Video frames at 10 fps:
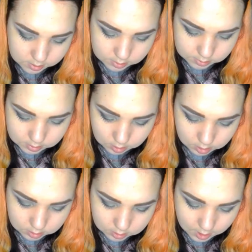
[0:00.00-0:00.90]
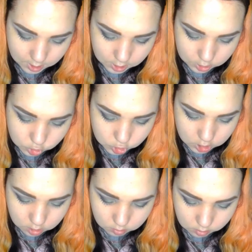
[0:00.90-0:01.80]
This is a
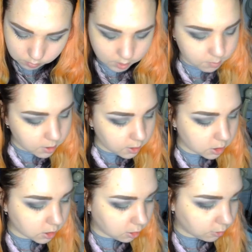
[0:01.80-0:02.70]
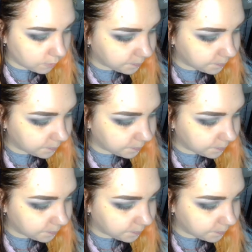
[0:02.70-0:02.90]
gel cream eyeshadow.